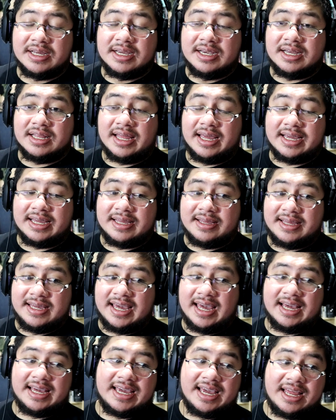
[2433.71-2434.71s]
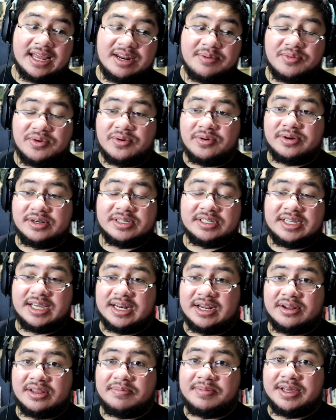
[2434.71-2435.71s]
Like can't get any more. Just
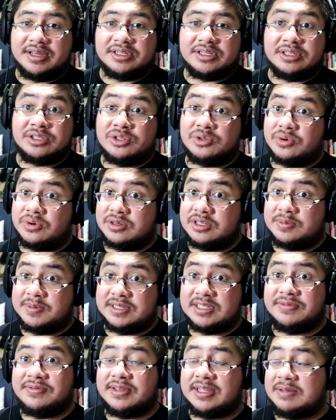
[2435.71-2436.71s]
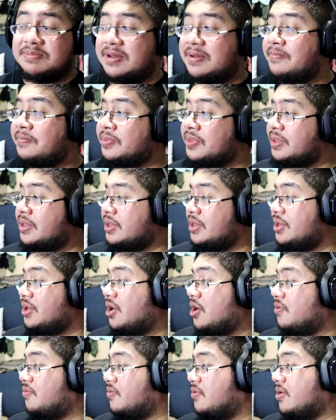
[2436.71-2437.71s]
get it on the PSN store specifically. But
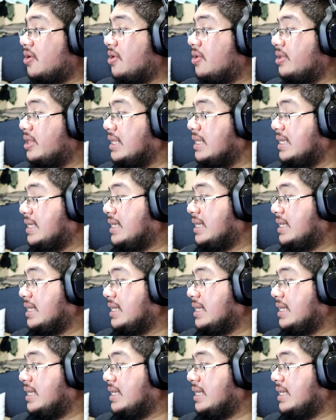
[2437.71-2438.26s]
overall,